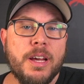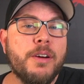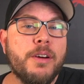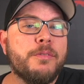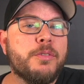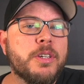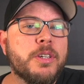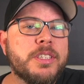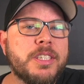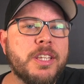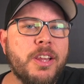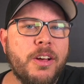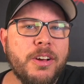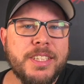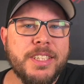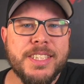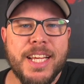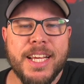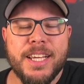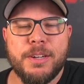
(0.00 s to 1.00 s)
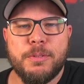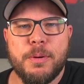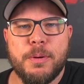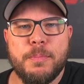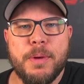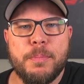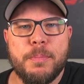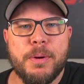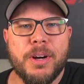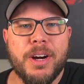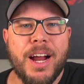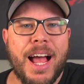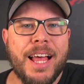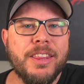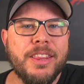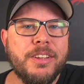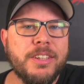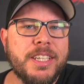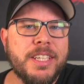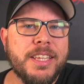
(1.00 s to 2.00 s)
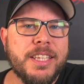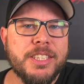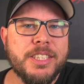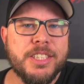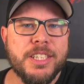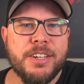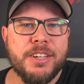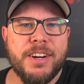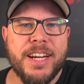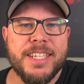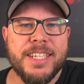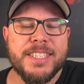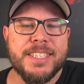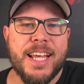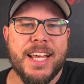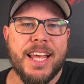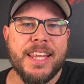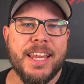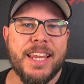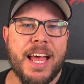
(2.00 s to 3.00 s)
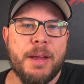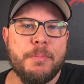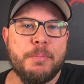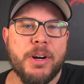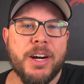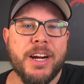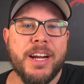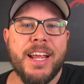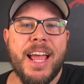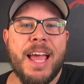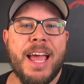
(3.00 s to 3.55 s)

For as long as I can remember, I looked at the Generate site library